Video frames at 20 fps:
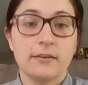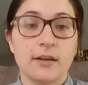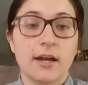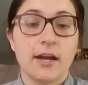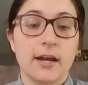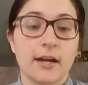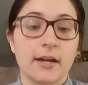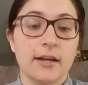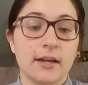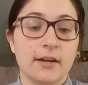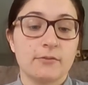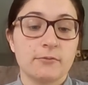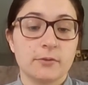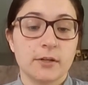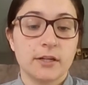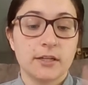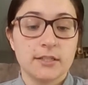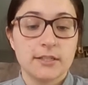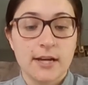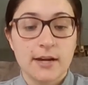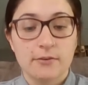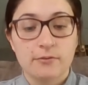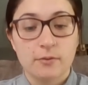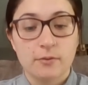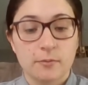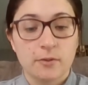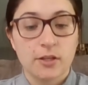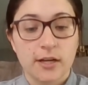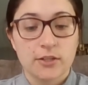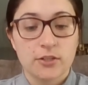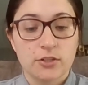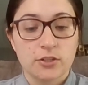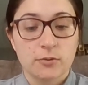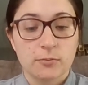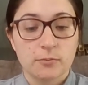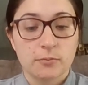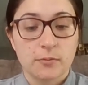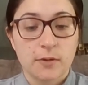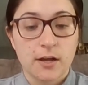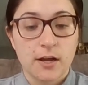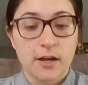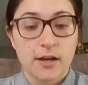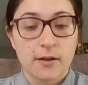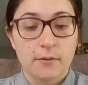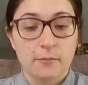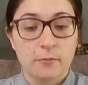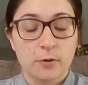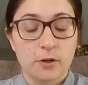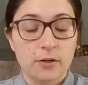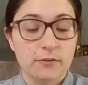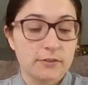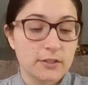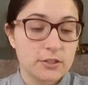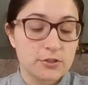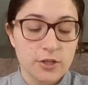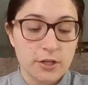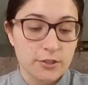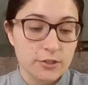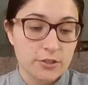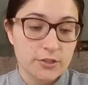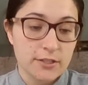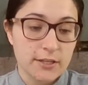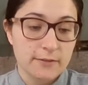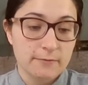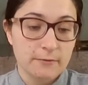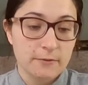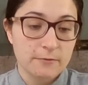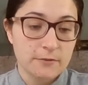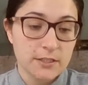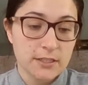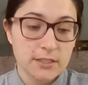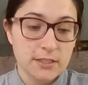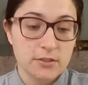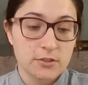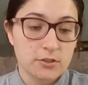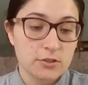I have written down from a lecture, one of the instructors saying 15,